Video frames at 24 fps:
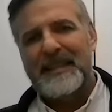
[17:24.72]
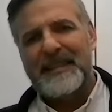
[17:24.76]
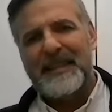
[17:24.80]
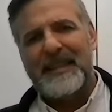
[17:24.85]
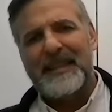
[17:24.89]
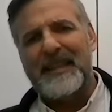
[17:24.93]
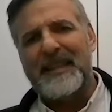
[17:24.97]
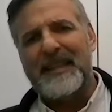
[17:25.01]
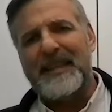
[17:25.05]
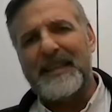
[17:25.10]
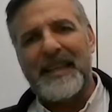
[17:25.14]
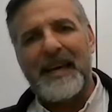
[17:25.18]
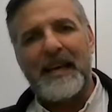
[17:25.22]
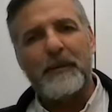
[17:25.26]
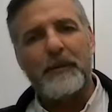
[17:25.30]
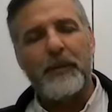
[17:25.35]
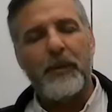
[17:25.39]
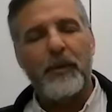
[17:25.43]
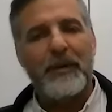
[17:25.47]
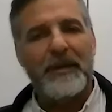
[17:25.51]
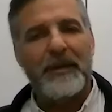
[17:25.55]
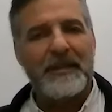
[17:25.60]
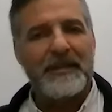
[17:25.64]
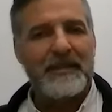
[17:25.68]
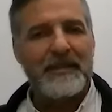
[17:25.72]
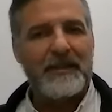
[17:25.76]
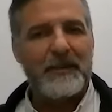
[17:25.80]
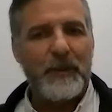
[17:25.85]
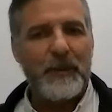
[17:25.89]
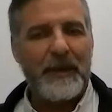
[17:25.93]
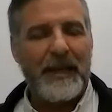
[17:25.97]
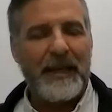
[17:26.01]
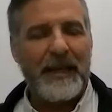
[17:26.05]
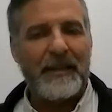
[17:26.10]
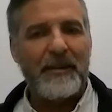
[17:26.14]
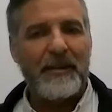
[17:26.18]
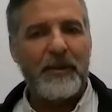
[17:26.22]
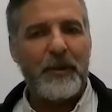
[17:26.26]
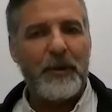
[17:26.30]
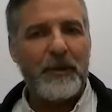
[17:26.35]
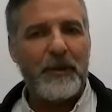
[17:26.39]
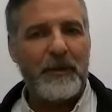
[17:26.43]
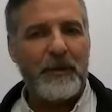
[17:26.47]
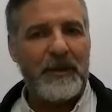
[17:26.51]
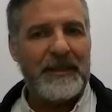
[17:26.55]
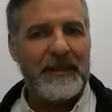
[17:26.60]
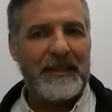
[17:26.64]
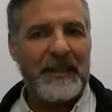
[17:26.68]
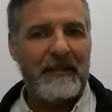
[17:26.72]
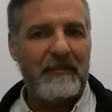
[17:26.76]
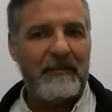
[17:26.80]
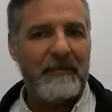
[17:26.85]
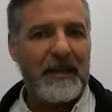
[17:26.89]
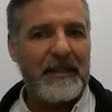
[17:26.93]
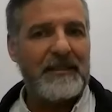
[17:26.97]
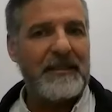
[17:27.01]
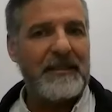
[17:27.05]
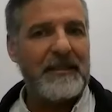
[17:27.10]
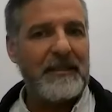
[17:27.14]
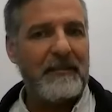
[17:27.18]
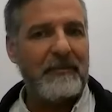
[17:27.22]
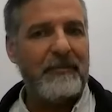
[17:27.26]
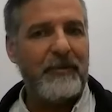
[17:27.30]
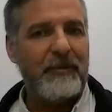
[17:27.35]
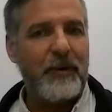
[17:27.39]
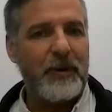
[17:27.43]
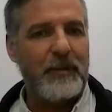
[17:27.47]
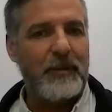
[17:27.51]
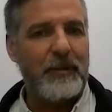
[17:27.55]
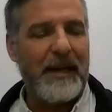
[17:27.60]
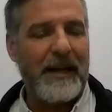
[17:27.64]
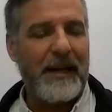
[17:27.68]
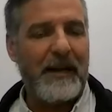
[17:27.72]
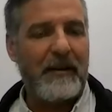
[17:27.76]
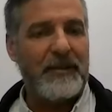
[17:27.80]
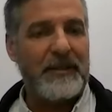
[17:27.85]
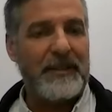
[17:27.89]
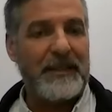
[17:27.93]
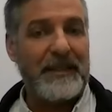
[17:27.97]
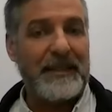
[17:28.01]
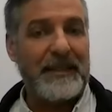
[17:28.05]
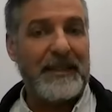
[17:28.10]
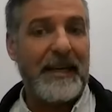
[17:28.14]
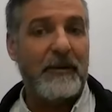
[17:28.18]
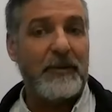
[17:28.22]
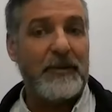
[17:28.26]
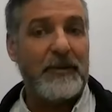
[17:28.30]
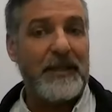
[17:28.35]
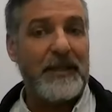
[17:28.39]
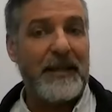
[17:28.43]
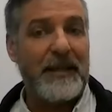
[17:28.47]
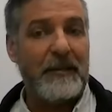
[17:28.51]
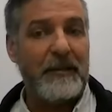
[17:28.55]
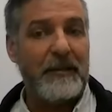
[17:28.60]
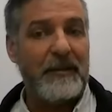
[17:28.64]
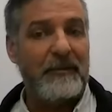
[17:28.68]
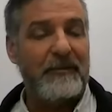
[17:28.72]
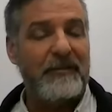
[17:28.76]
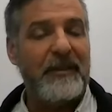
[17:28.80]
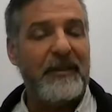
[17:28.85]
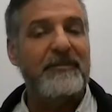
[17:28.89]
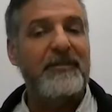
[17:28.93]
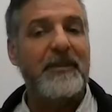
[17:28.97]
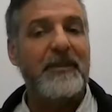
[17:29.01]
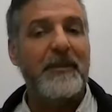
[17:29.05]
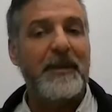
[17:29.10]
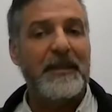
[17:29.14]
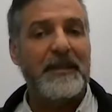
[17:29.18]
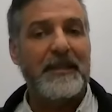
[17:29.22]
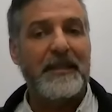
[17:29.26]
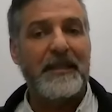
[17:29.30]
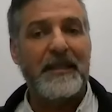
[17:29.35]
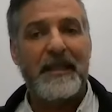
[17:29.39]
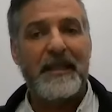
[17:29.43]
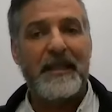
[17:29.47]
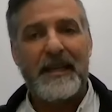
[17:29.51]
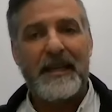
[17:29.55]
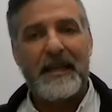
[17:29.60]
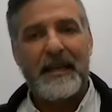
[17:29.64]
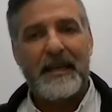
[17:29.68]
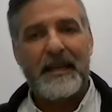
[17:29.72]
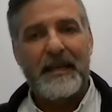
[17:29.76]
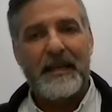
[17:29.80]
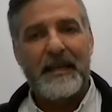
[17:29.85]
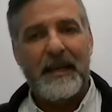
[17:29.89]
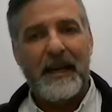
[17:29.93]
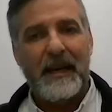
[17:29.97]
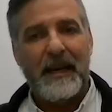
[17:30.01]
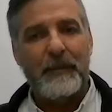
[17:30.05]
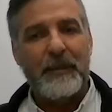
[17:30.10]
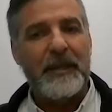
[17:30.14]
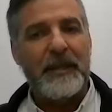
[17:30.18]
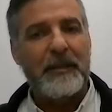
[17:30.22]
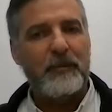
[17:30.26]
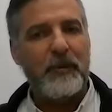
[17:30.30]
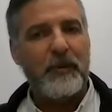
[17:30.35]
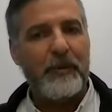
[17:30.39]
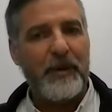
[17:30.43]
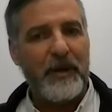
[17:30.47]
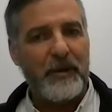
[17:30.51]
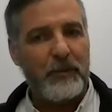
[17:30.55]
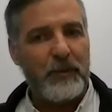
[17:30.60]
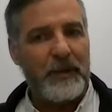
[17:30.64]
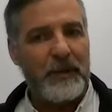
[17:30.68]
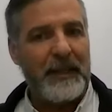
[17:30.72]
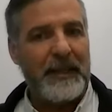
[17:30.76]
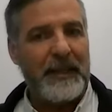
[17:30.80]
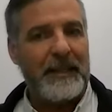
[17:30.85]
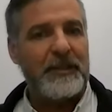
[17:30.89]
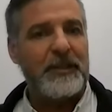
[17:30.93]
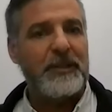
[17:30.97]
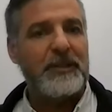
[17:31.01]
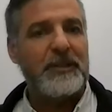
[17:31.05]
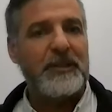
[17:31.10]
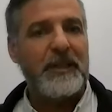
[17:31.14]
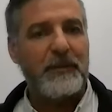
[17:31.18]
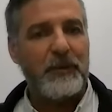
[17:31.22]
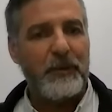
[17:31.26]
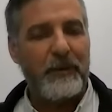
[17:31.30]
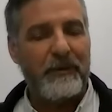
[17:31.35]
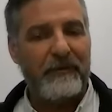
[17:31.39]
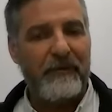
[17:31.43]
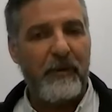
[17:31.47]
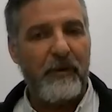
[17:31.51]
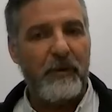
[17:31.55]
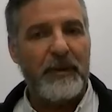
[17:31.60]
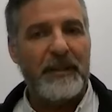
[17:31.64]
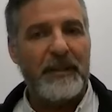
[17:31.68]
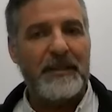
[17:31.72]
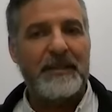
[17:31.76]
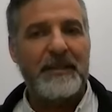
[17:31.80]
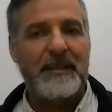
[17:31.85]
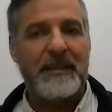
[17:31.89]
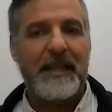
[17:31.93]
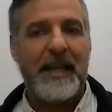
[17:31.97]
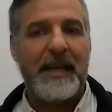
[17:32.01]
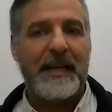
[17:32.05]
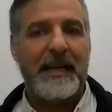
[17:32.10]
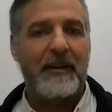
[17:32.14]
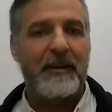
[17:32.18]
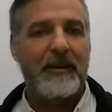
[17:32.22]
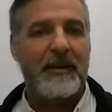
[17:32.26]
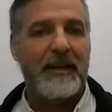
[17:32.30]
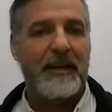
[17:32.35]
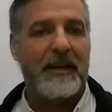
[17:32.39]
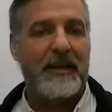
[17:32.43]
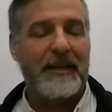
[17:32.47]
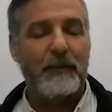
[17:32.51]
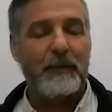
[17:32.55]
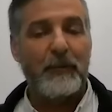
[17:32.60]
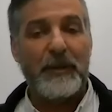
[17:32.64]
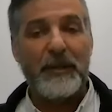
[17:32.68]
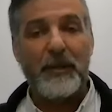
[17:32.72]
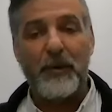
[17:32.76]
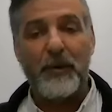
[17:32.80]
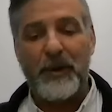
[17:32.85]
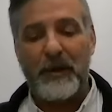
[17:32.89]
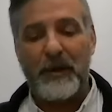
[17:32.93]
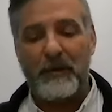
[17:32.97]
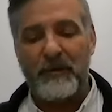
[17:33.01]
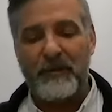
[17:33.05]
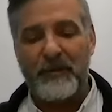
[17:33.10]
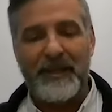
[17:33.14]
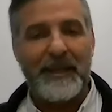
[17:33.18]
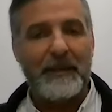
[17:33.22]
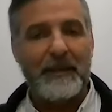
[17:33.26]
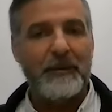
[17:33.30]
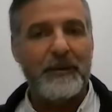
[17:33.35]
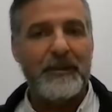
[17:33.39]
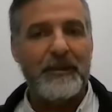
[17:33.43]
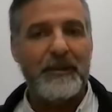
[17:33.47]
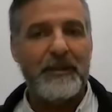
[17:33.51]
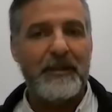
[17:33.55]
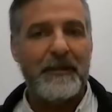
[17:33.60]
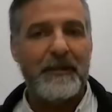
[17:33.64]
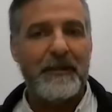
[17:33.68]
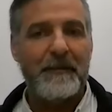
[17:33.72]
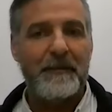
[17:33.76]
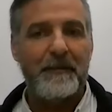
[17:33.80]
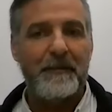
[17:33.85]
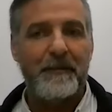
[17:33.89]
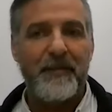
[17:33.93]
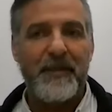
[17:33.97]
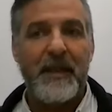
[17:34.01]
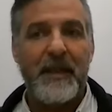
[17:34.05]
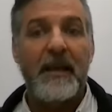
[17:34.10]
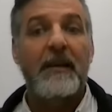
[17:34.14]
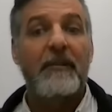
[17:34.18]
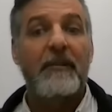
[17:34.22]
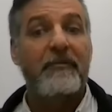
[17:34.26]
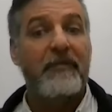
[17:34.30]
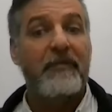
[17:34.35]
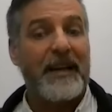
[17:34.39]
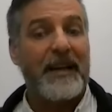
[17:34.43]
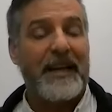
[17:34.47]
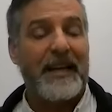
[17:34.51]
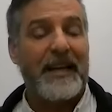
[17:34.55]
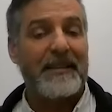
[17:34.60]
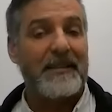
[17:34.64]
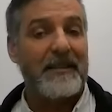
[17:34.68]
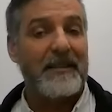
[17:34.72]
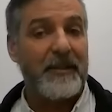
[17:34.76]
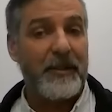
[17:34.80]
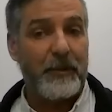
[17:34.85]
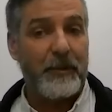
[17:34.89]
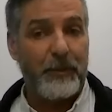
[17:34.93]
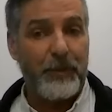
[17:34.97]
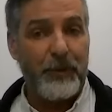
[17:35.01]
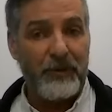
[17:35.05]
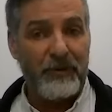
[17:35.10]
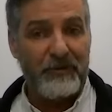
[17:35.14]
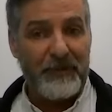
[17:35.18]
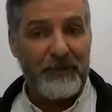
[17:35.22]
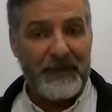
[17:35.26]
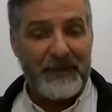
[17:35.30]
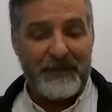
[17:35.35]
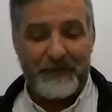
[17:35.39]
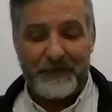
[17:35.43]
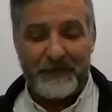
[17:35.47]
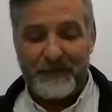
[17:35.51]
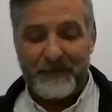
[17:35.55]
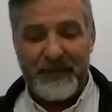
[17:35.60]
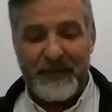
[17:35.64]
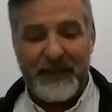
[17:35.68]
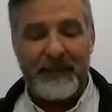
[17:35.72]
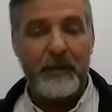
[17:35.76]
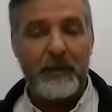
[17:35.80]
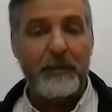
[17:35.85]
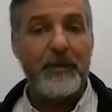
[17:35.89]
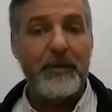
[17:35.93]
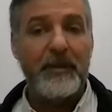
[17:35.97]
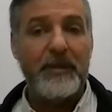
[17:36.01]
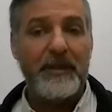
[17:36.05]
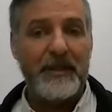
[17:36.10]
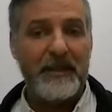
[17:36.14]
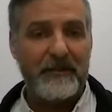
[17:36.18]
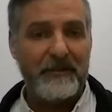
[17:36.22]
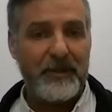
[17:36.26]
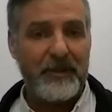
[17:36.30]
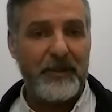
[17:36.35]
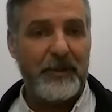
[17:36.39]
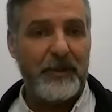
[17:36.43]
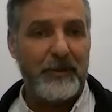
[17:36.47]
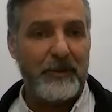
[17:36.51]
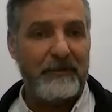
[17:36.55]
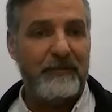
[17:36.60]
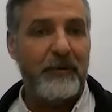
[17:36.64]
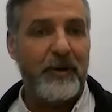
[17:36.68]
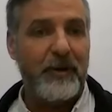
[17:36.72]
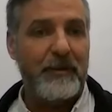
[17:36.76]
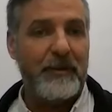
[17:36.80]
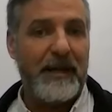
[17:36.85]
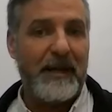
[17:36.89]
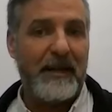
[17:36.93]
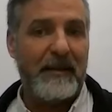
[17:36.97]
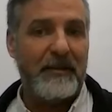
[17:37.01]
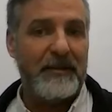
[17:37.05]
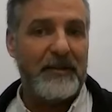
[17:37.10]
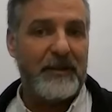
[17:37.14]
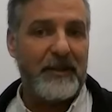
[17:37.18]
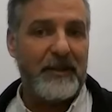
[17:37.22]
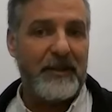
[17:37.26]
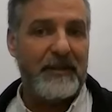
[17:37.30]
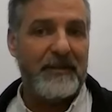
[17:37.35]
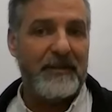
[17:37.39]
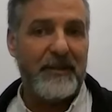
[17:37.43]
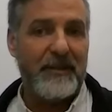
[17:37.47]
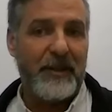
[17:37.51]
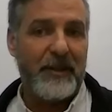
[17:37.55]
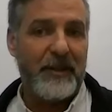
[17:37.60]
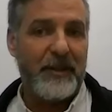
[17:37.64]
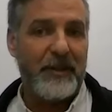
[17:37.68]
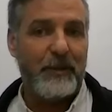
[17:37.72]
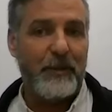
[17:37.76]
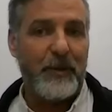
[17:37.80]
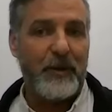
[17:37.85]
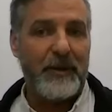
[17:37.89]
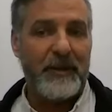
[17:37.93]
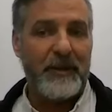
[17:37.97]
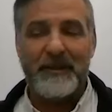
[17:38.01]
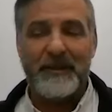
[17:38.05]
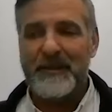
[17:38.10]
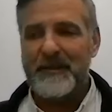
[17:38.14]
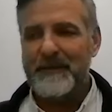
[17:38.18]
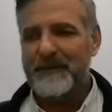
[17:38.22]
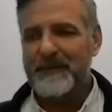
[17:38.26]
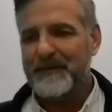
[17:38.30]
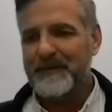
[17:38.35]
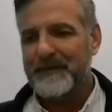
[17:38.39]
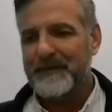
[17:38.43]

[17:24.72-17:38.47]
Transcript: I think at that point, we had $30 million invested in affordable housing, and now it's $150 million. Because we built relationships, we focused in that area, and we know that we've been able to finance the improvement and the building of new affordable housing units in our communities.